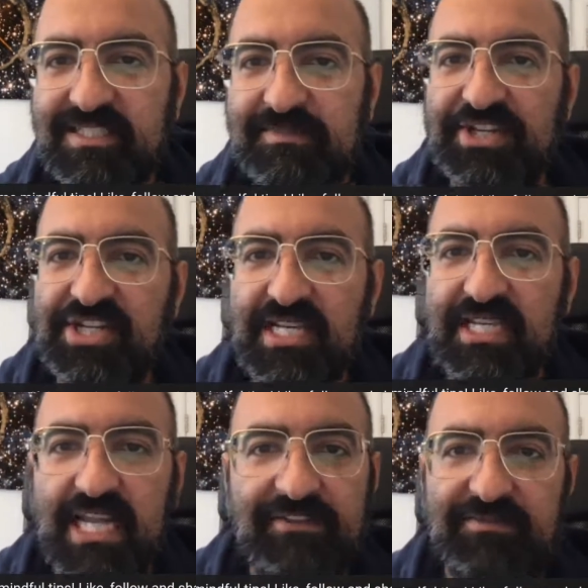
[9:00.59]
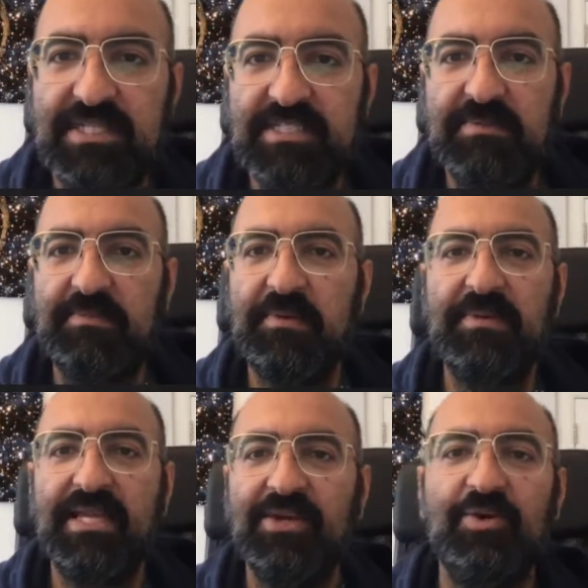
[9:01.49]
especially in governments, but probably in